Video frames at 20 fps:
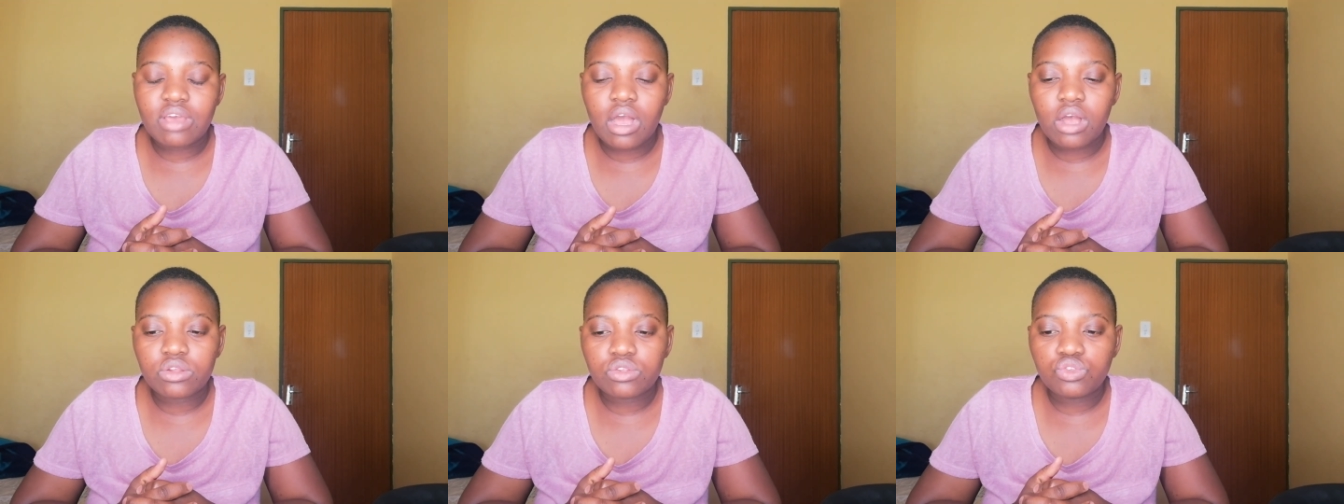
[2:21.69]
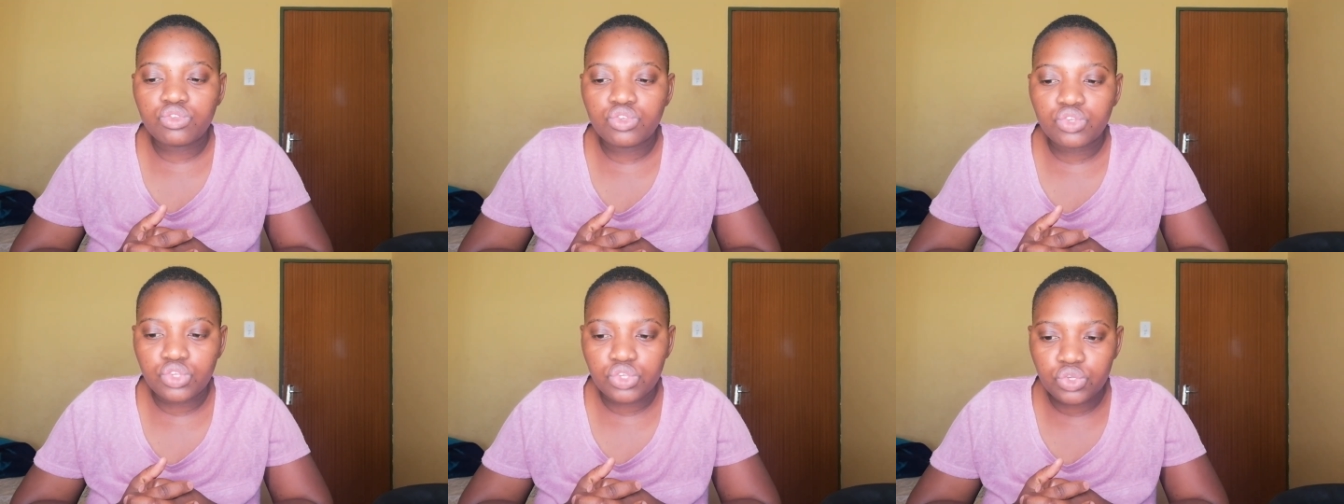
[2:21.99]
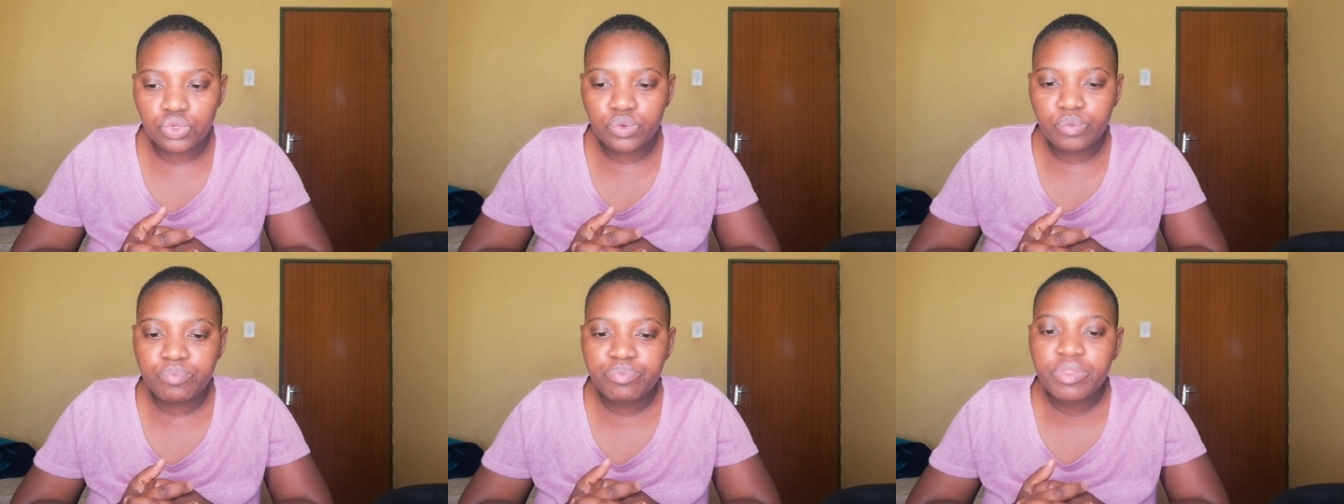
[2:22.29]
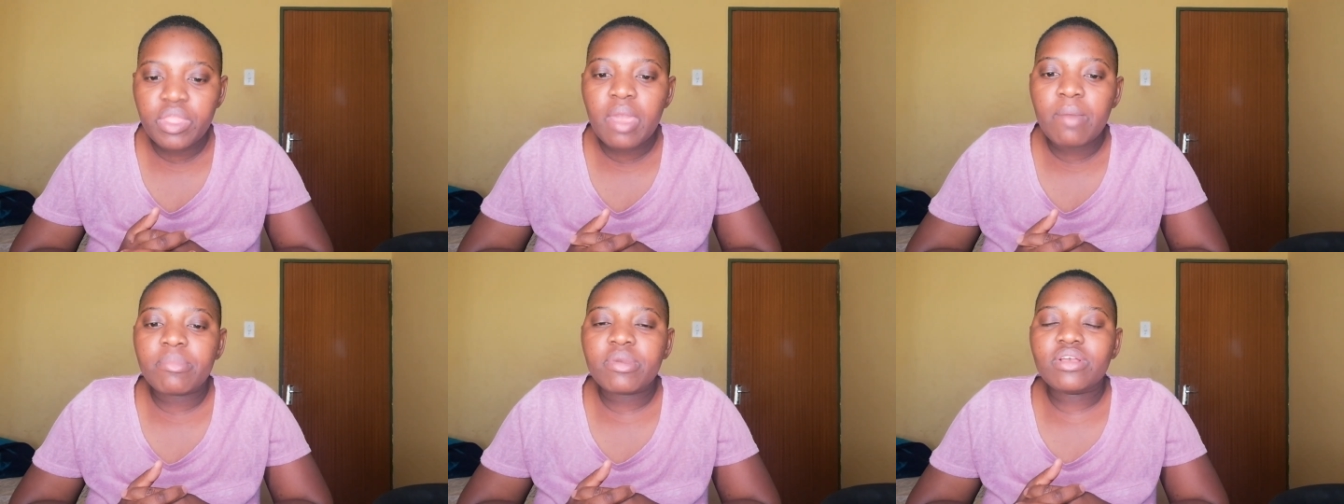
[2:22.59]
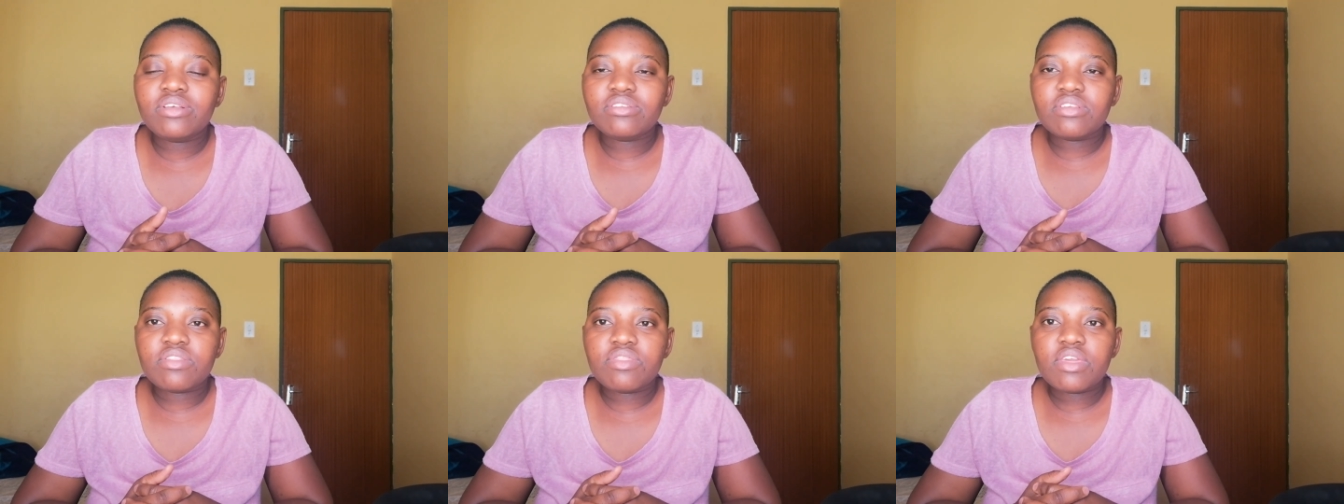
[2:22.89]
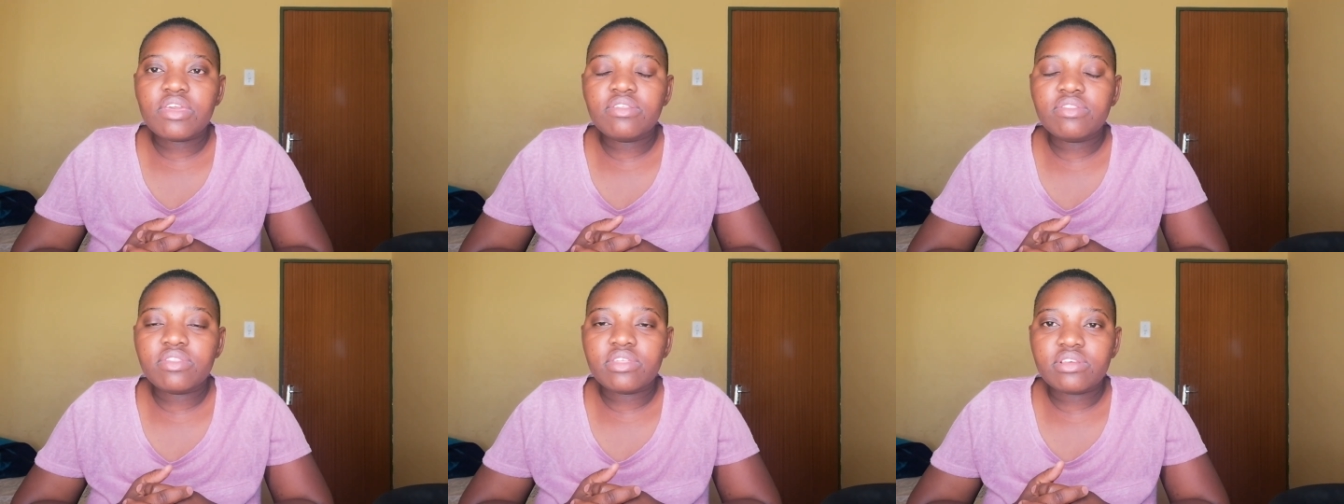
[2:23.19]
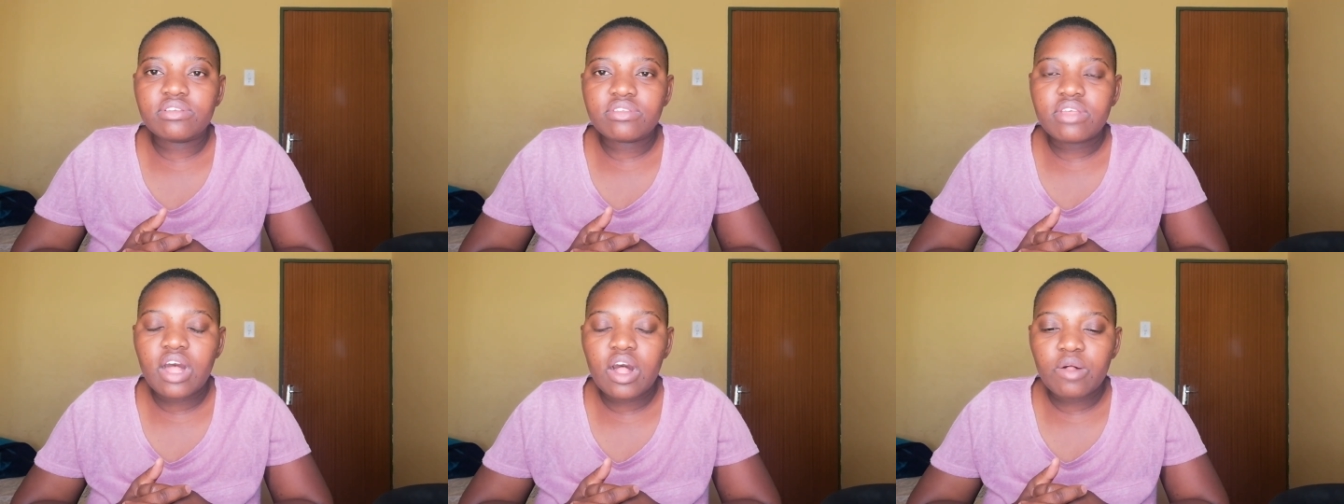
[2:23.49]
out to you because I think
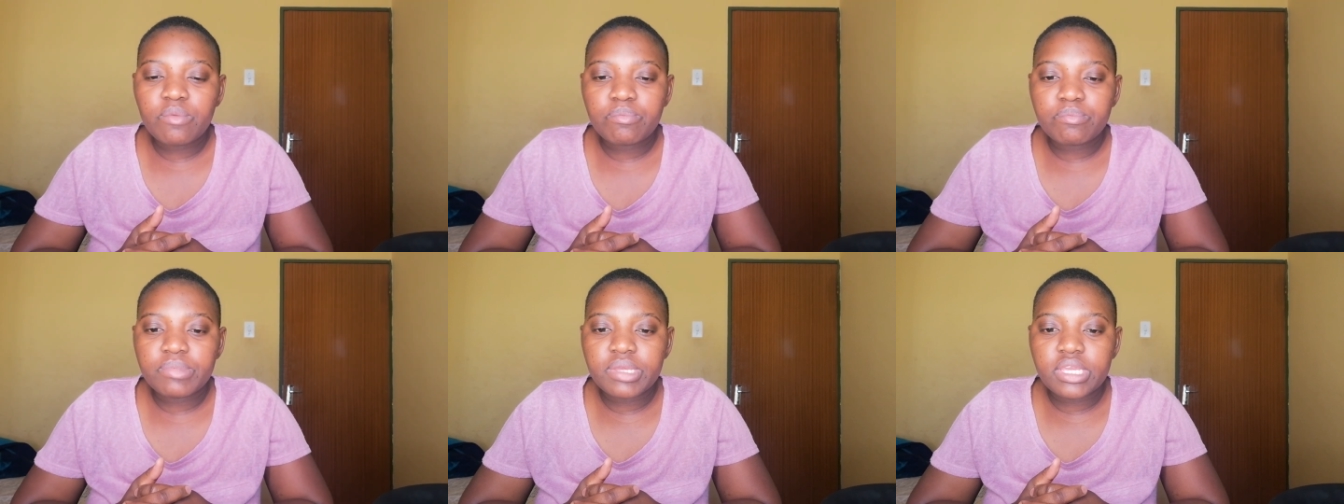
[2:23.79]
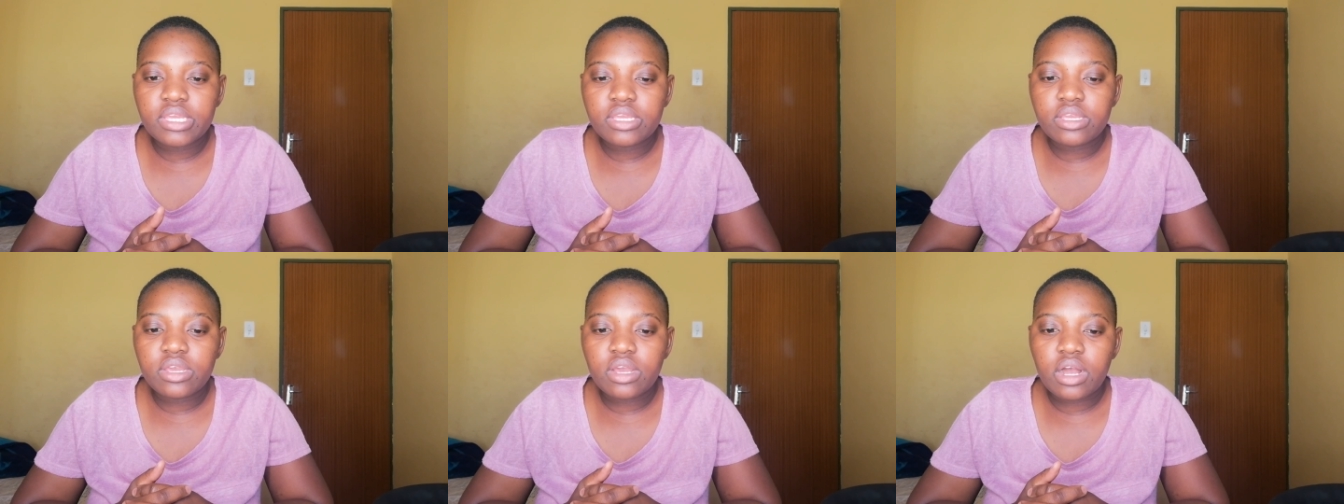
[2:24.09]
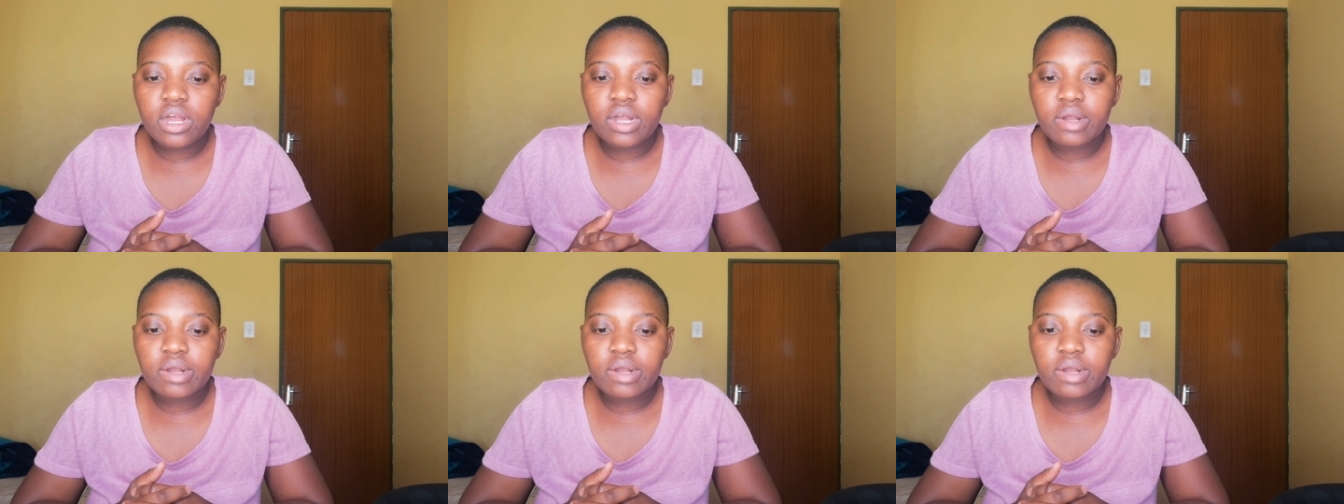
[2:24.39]
these help me